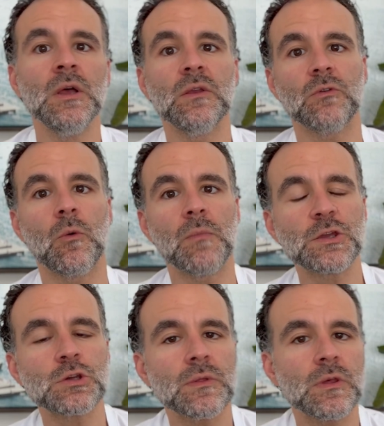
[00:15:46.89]
So make
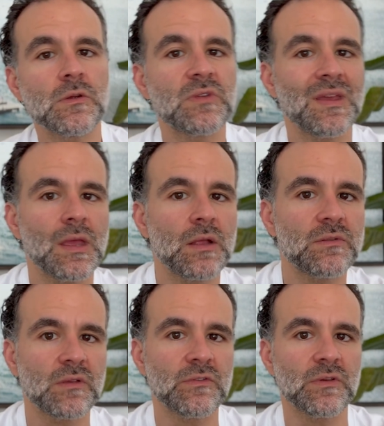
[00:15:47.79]
sure that you're taking
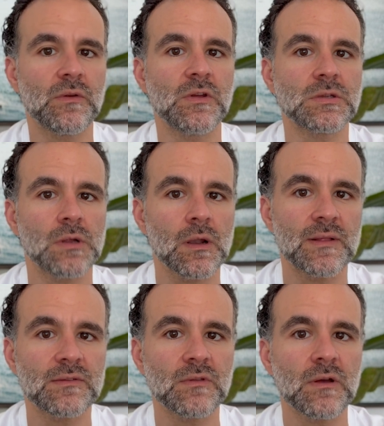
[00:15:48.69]
into consideration all of
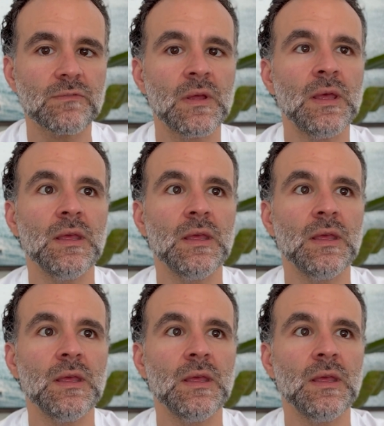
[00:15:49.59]
that stuff.